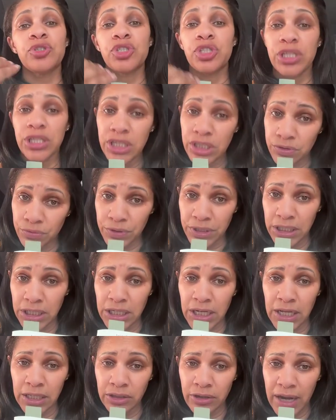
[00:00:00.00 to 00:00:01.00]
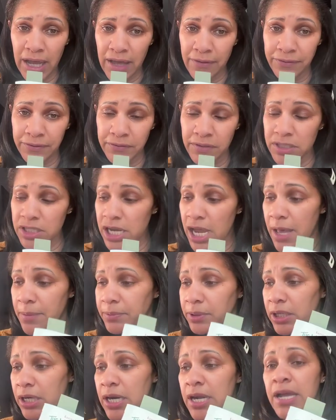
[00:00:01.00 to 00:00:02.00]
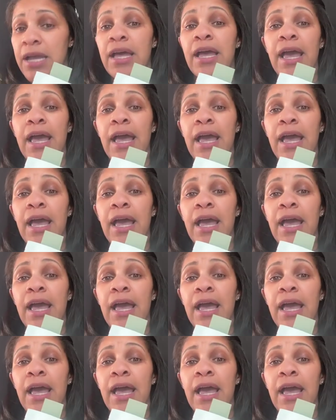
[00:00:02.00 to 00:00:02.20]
she's reading the other half of the chapter,